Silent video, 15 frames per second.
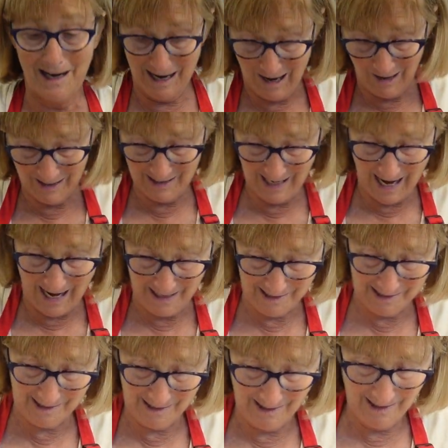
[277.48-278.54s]
carrot
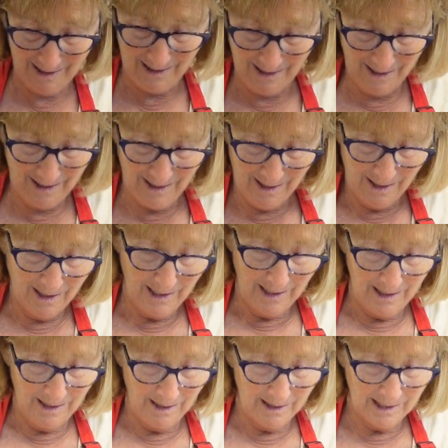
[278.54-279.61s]
taste.
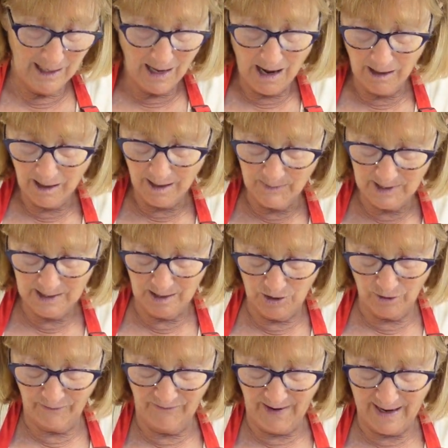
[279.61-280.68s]
Dale, how come this is
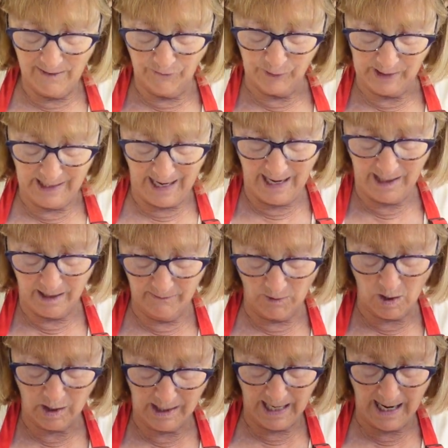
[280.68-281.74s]
your favorite cake of
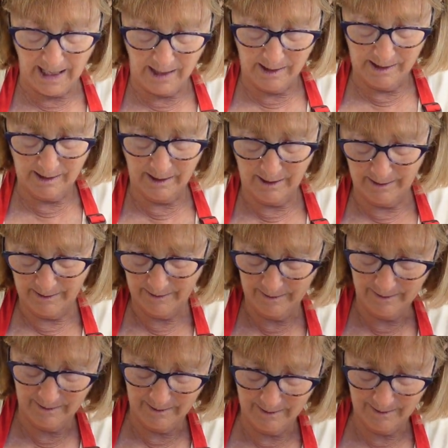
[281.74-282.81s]
all cakes? I don't
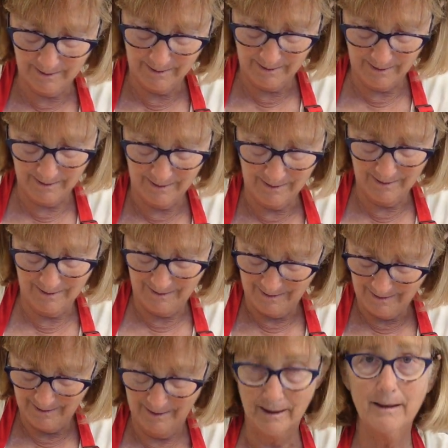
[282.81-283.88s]
know, it just, uh,
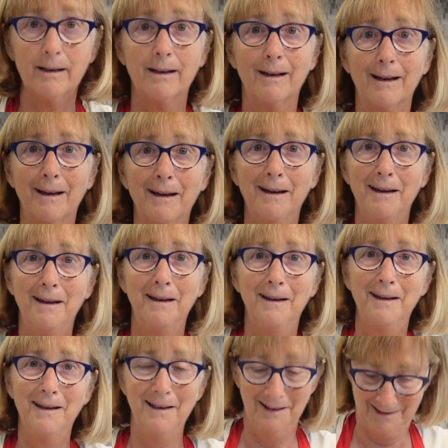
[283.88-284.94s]
it really
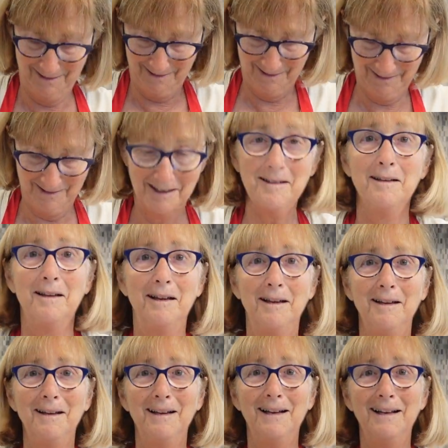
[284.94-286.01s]

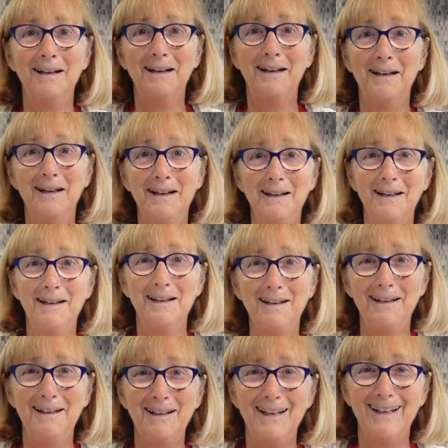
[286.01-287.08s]
tastes good.
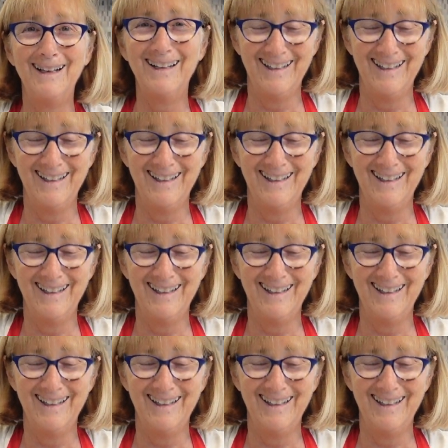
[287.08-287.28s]
And I,